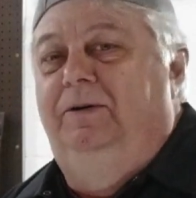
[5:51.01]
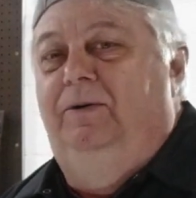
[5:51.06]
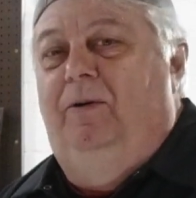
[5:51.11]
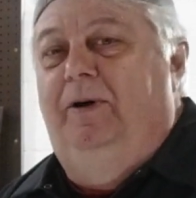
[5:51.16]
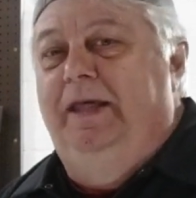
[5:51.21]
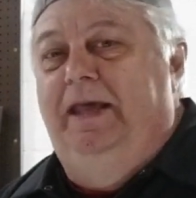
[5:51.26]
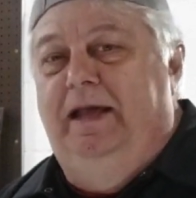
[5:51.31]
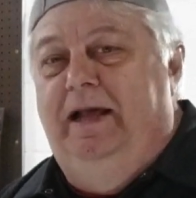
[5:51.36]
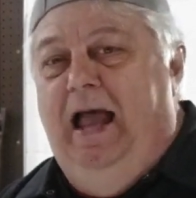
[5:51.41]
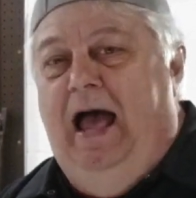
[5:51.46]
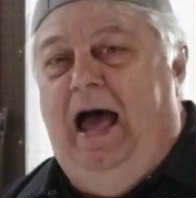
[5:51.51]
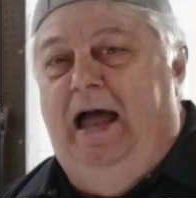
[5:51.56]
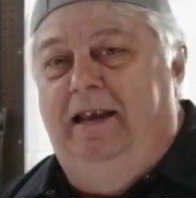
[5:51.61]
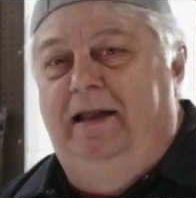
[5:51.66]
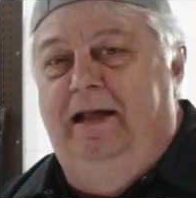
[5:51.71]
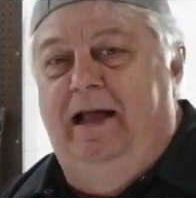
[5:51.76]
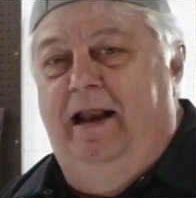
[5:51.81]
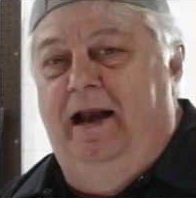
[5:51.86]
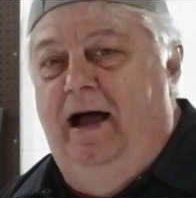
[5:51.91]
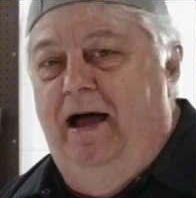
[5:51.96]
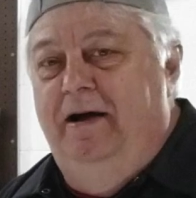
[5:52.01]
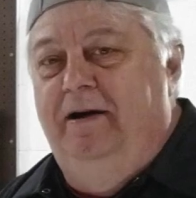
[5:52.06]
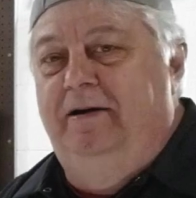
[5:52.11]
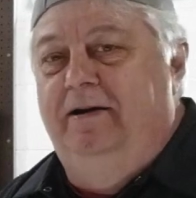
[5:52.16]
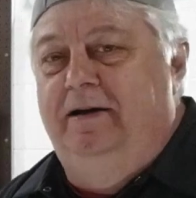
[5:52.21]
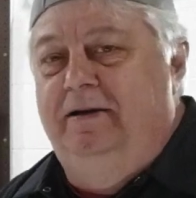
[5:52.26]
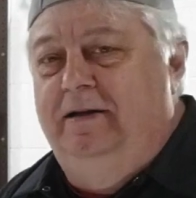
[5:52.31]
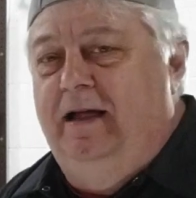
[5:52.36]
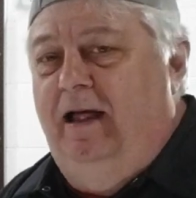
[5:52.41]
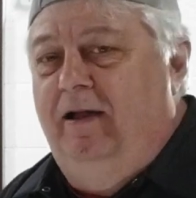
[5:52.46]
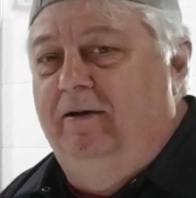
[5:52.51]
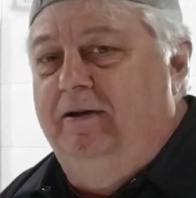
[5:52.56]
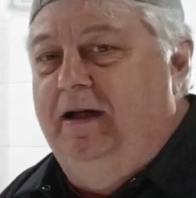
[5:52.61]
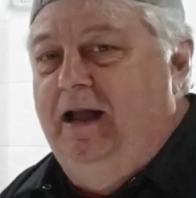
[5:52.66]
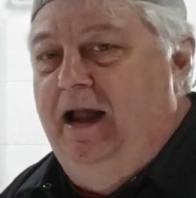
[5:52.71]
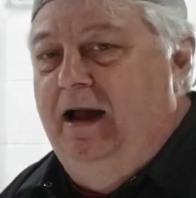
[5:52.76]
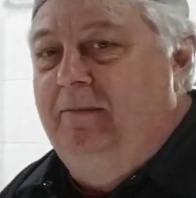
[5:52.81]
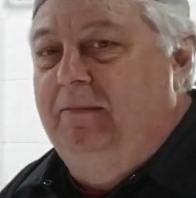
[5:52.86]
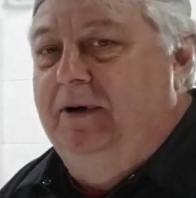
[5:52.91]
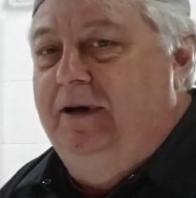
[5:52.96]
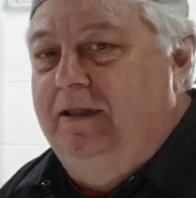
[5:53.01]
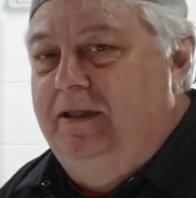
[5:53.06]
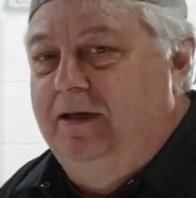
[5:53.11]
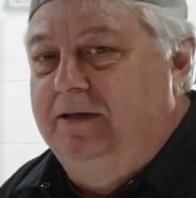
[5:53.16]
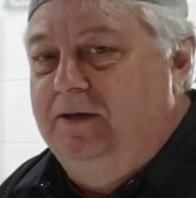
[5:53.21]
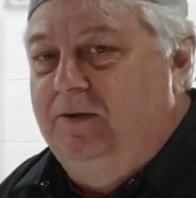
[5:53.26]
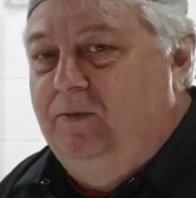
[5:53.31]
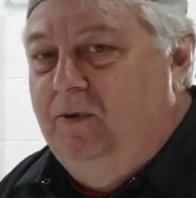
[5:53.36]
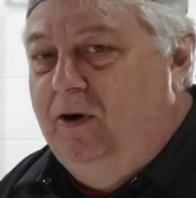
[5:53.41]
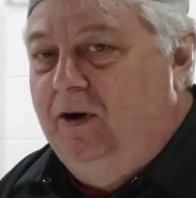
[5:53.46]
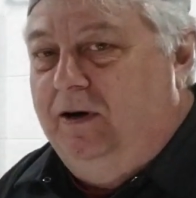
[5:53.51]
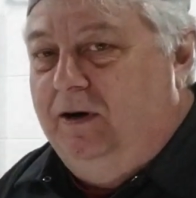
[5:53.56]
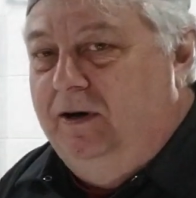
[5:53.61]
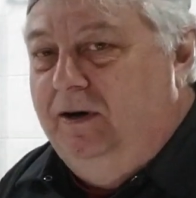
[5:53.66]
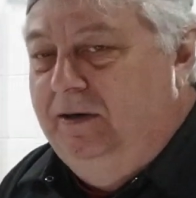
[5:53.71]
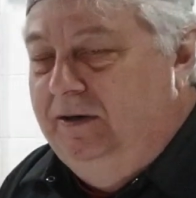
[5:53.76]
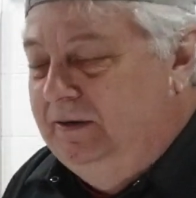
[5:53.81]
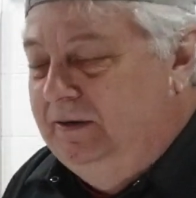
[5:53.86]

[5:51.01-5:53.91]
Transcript: what do you got? You got a hundred dollar camera that doesn't work.